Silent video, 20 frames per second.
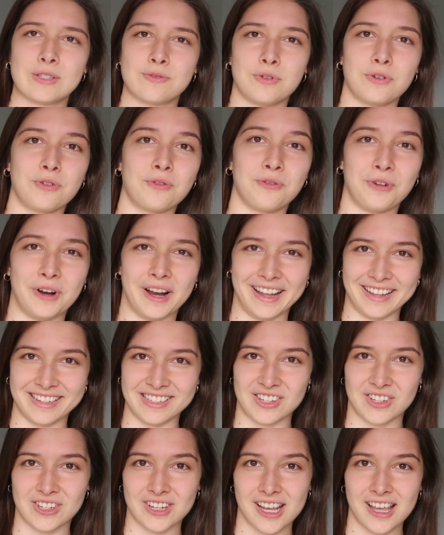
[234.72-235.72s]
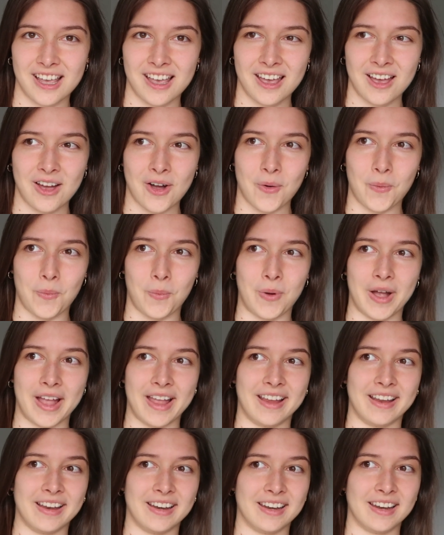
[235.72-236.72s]
as for French,
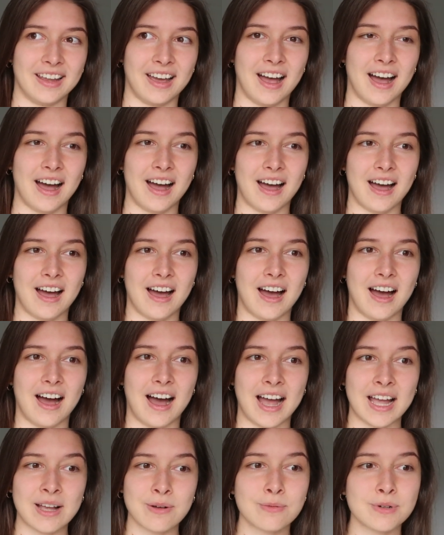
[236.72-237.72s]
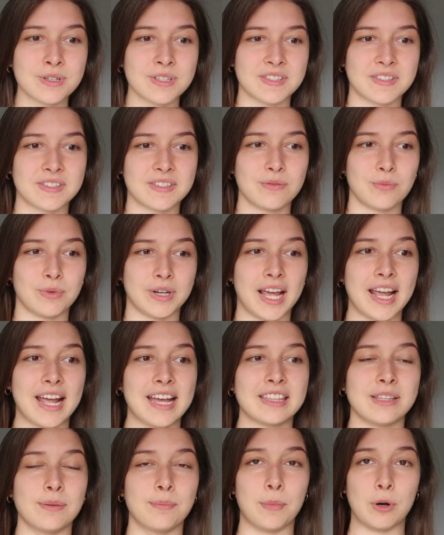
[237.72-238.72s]
when I
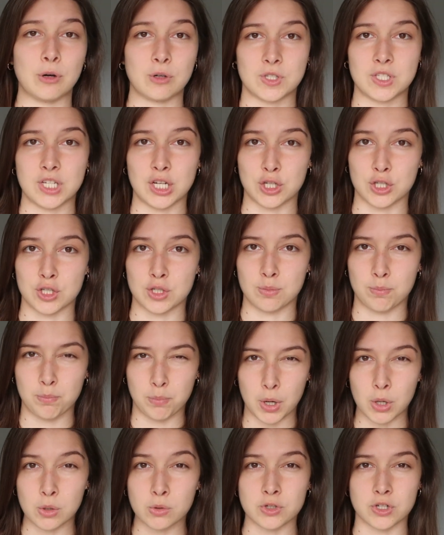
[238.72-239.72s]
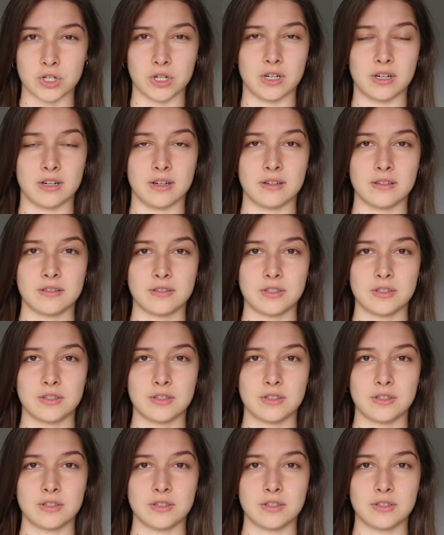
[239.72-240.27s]
had the most exposure